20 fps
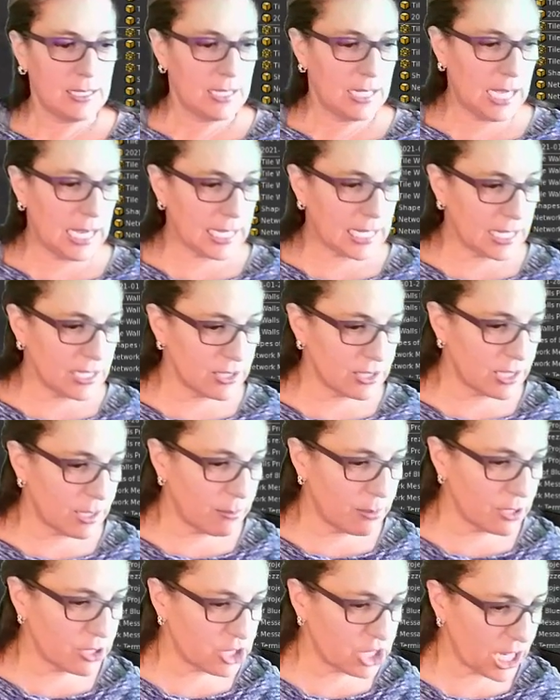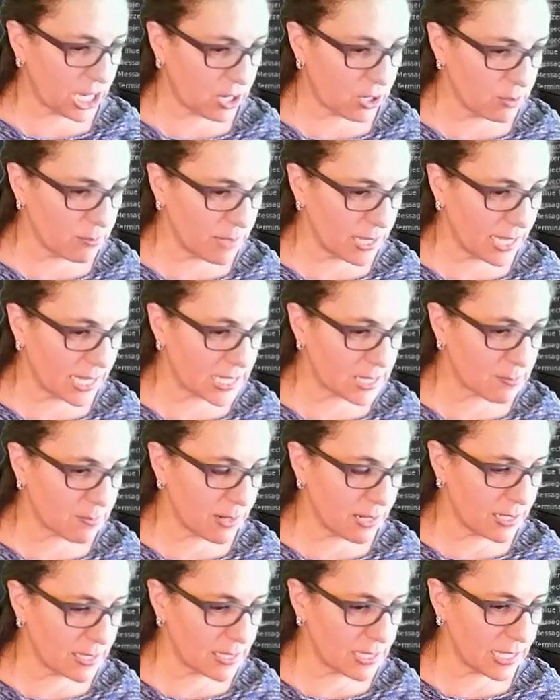I can double check on my
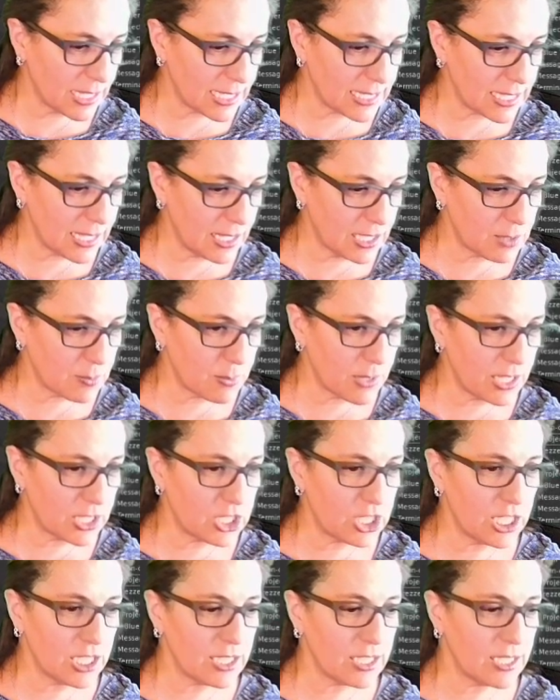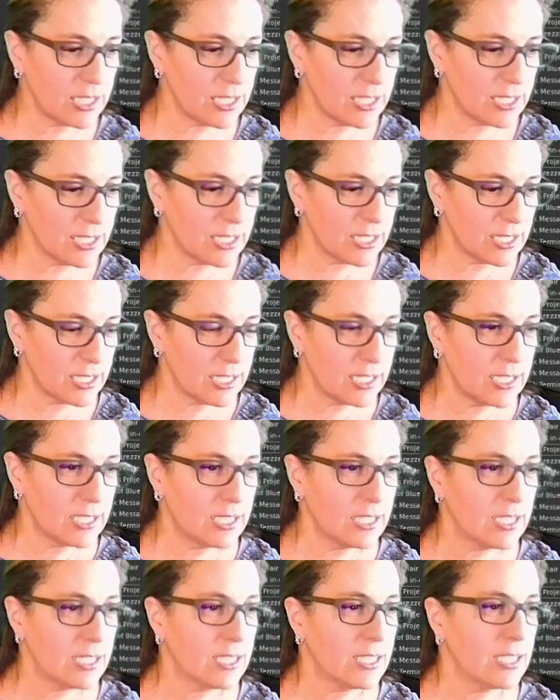Excel spreadsheet.
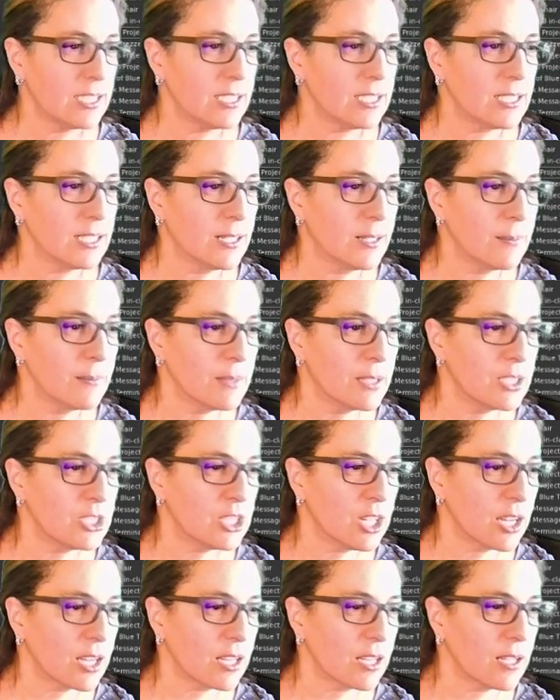Let me check.